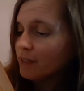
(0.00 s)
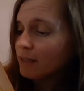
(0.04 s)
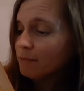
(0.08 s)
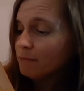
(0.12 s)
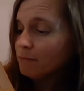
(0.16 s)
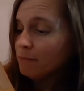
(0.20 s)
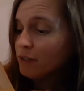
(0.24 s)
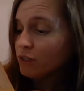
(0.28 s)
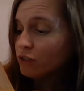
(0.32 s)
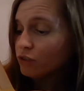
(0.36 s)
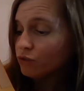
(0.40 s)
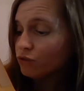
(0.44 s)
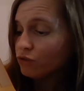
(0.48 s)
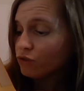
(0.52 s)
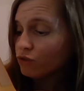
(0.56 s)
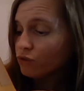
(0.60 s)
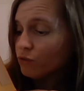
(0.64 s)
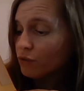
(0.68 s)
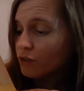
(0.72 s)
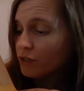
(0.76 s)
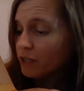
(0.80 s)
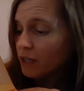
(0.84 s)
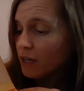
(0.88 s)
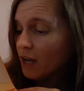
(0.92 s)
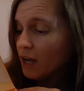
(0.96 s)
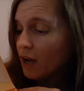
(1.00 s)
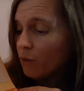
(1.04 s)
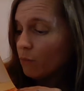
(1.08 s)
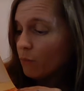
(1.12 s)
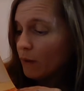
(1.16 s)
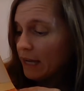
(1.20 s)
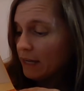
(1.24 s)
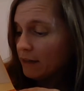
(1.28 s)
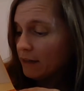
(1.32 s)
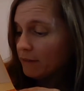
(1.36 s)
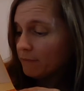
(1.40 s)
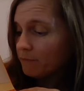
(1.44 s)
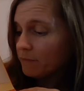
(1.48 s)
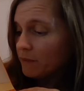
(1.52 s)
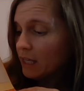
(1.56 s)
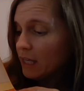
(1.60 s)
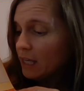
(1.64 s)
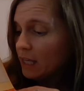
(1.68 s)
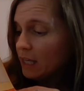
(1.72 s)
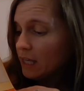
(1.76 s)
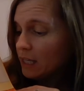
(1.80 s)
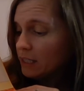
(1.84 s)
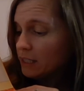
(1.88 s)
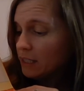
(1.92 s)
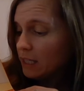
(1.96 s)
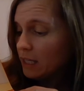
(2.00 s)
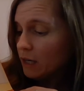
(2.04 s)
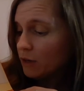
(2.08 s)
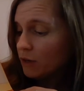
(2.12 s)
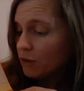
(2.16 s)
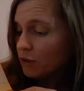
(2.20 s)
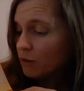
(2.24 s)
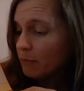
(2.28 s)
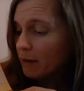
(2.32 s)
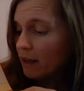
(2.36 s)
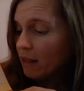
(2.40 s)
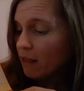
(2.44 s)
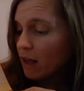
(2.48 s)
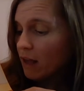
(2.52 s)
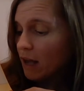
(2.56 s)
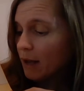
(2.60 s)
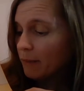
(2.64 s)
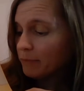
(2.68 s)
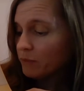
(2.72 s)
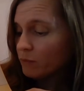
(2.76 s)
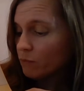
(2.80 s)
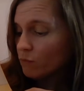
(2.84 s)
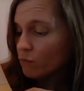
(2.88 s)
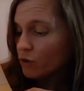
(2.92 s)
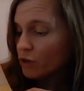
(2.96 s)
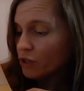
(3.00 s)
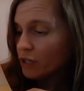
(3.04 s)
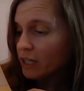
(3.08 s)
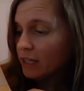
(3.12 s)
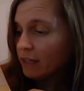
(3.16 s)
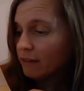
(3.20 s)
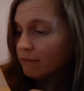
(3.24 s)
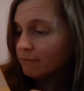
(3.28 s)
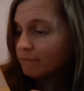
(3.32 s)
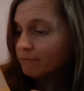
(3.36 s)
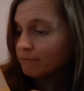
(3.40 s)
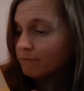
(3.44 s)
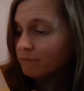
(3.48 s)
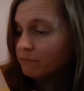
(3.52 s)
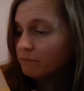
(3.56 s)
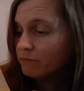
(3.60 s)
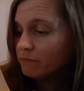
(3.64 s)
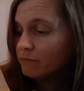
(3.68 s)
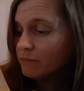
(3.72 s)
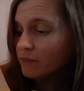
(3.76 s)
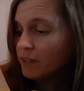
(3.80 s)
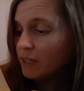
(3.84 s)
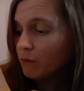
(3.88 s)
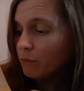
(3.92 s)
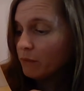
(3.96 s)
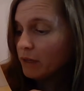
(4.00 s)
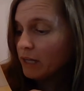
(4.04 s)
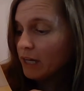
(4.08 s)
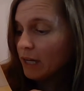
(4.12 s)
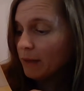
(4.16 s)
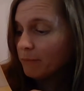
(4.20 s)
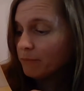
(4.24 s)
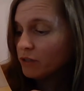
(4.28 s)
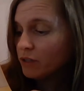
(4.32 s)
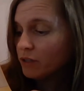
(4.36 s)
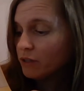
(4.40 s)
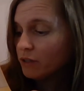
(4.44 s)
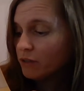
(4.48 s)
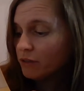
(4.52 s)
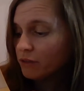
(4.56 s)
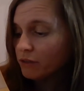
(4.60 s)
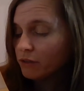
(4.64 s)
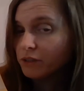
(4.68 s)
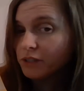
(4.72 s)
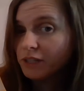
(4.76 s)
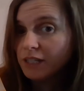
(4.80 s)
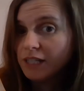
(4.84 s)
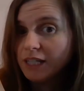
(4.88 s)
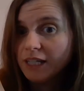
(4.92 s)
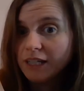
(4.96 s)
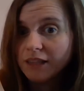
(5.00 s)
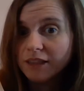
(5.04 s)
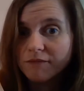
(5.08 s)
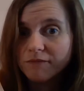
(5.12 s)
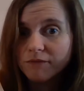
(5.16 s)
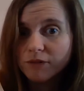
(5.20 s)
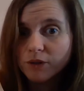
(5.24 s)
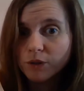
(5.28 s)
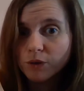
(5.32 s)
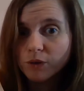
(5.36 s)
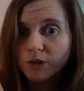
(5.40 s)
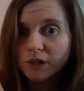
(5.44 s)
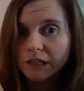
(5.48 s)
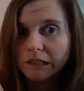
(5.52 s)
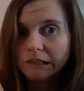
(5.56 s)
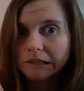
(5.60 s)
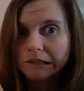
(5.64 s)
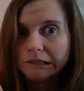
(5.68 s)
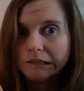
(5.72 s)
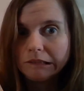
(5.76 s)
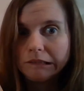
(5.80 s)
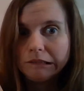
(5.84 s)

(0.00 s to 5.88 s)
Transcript: Mr. Snore did not wait to hear the bellhop's warning. He went up to the 13th floor.